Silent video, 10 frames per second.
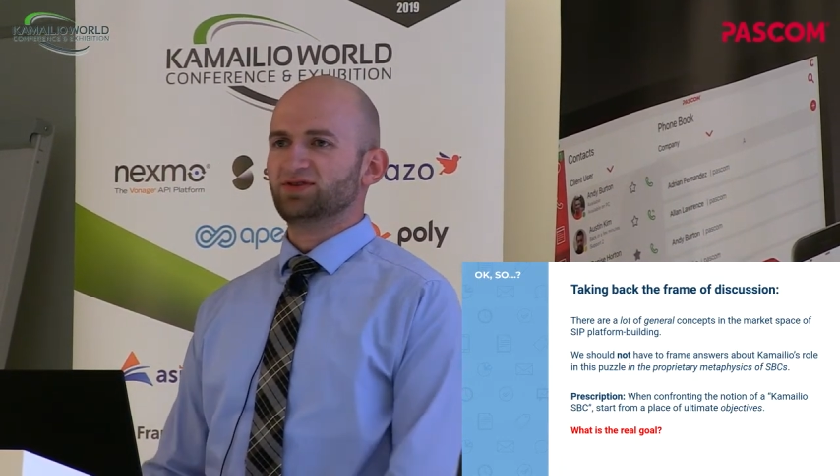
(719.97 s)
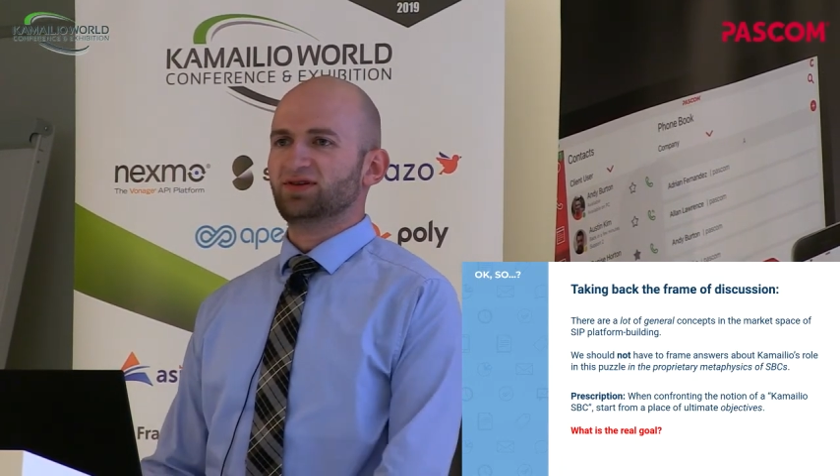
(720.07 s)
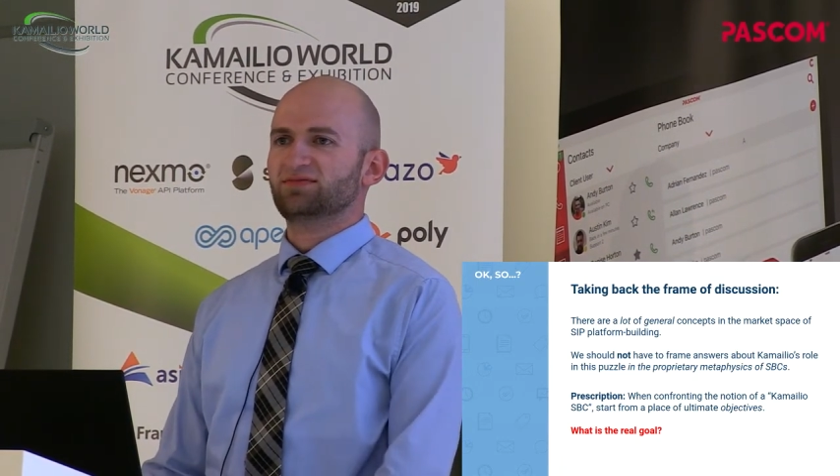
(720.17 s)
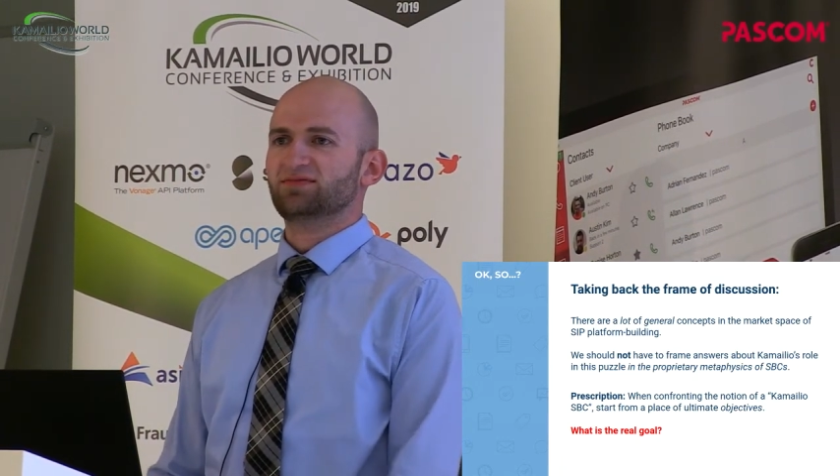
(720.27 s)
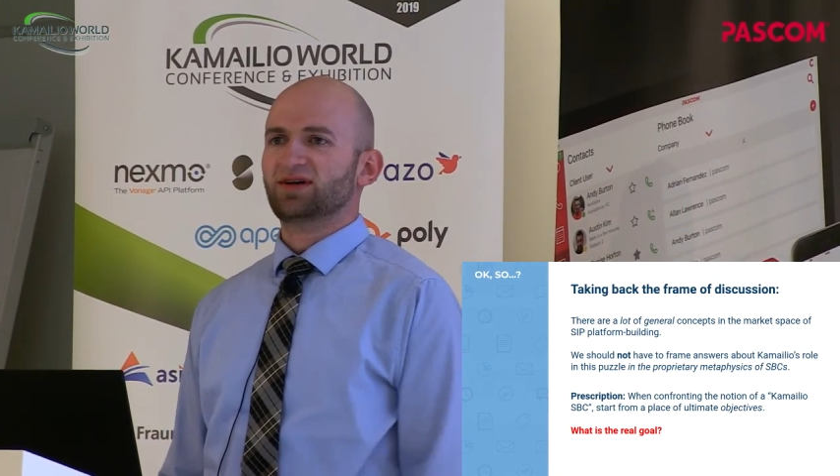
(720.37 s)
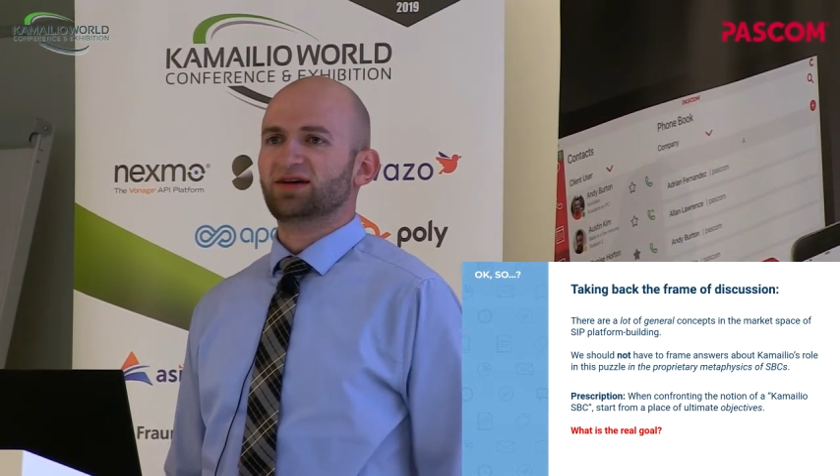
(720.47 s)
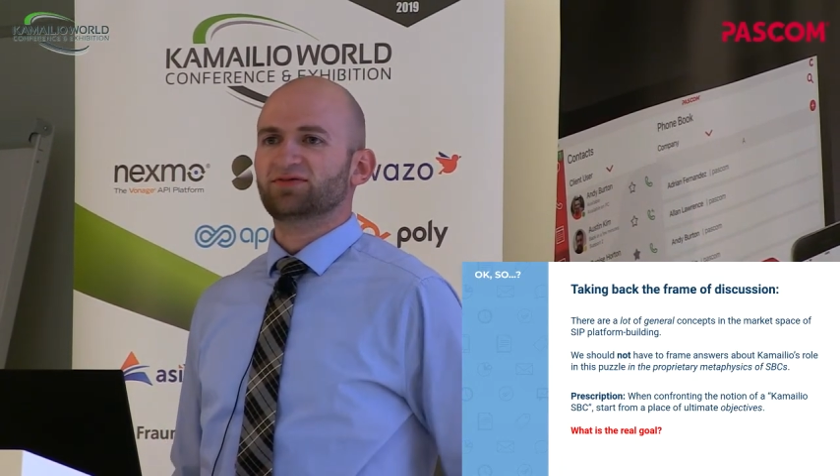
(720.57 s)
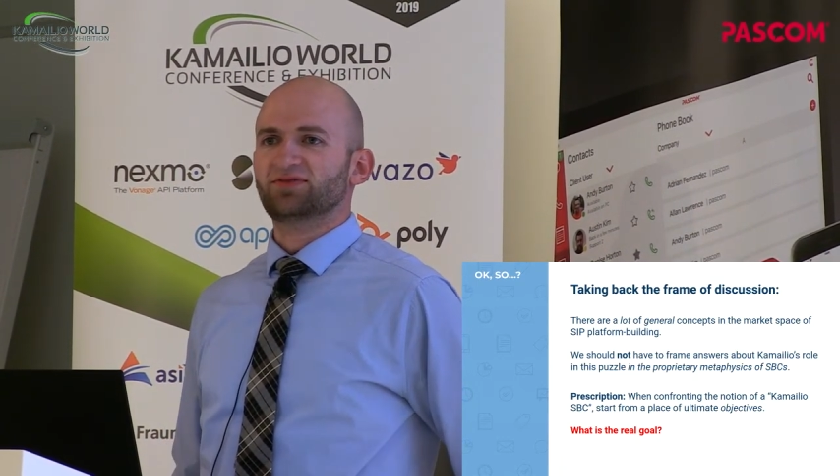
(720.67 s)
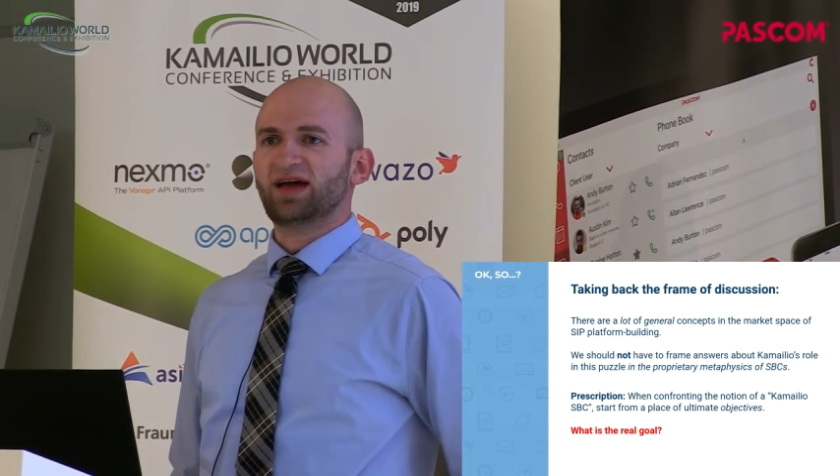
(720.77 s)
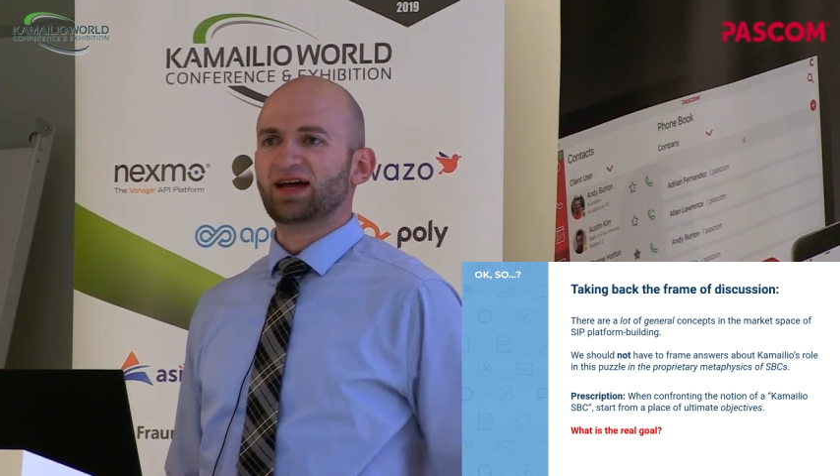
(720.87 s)
in kind
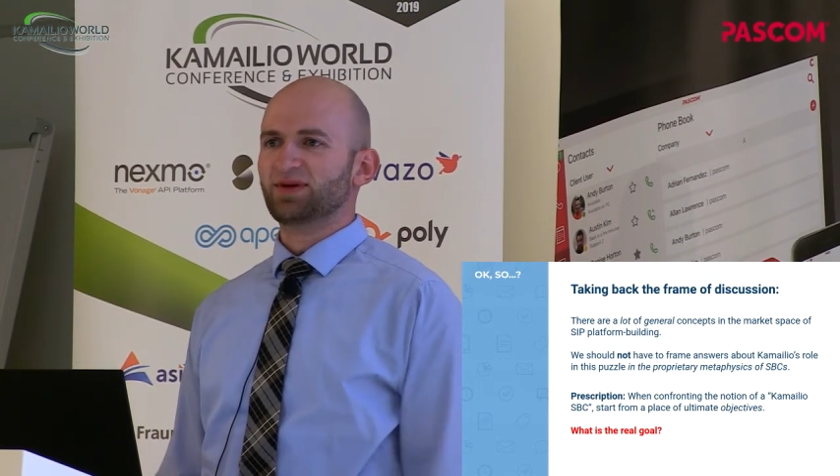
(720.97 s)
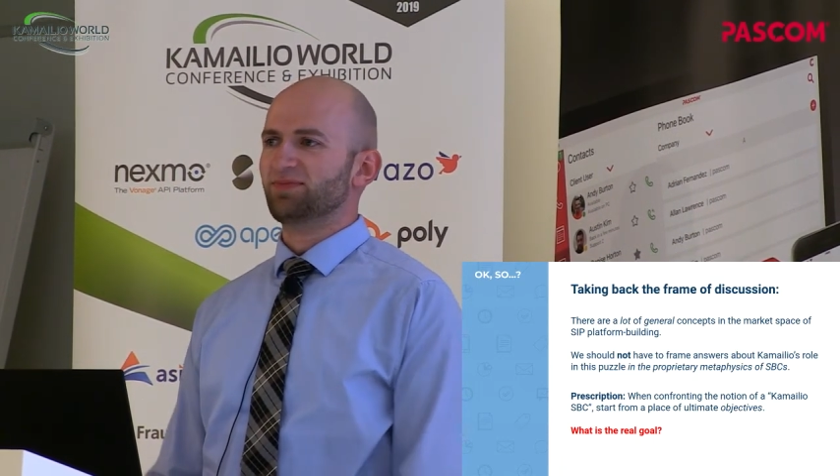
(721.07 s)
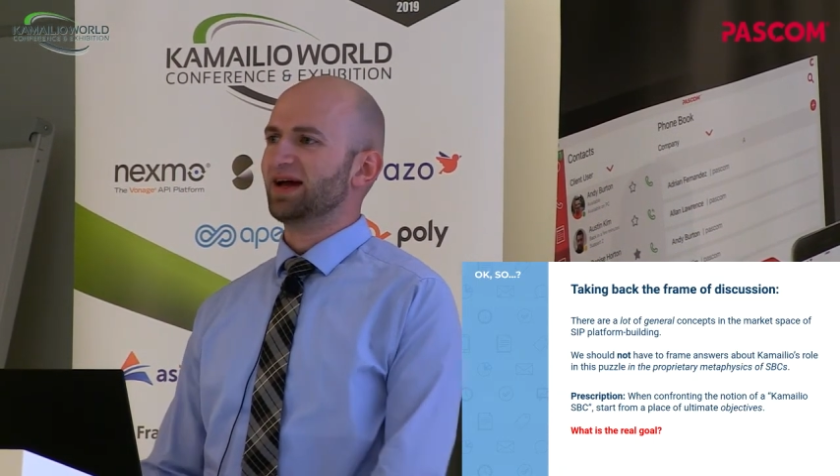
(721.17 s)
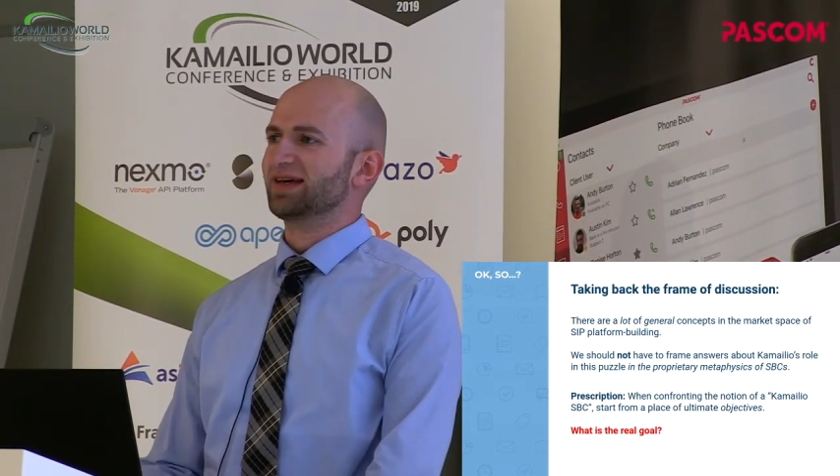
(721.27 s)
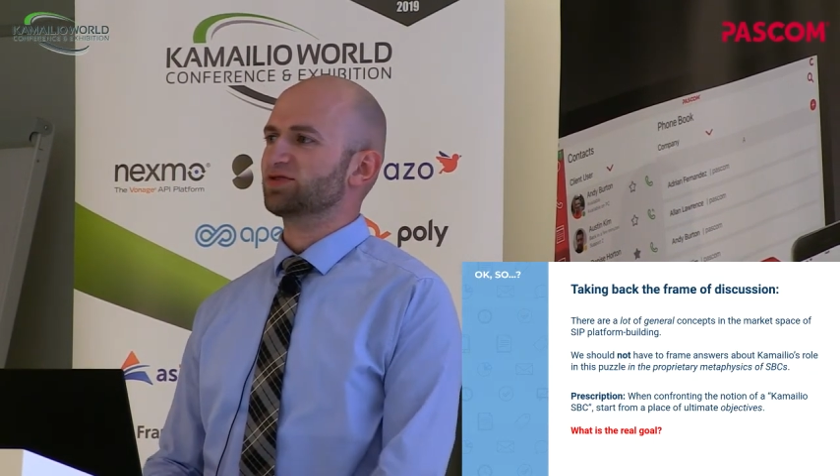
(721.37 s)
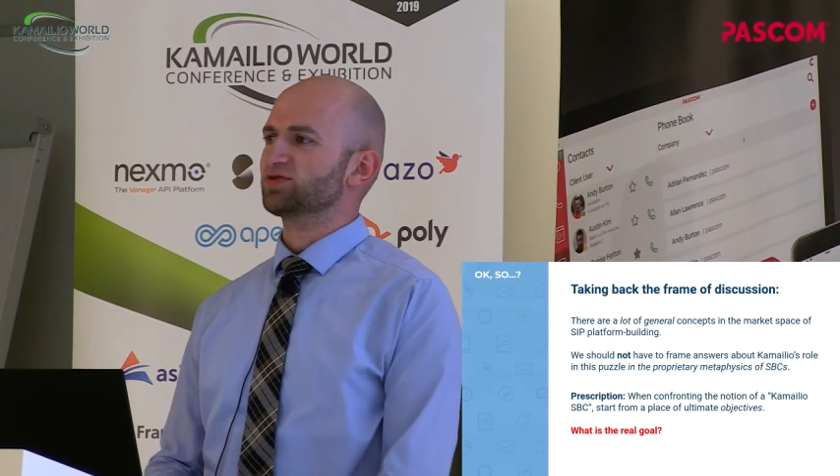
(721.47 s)
of Acme Packet